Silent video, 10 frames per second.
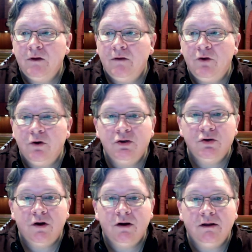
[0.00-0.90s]
you're
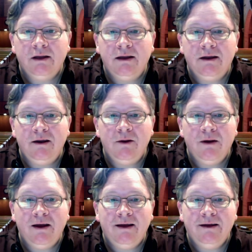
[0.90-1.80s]
struggling in any
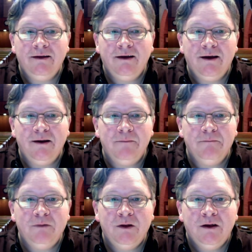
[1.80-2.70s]
way,
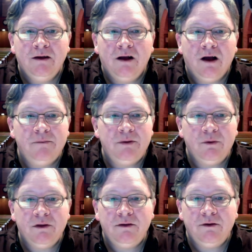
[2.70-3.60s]
God be
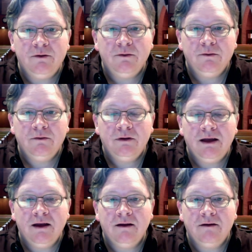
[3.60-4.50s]
with you,
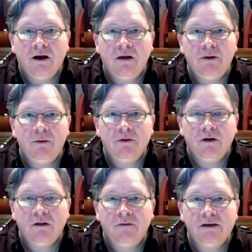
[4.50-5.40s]
and God be with all
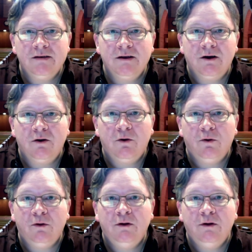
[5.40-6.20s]
of us in our whole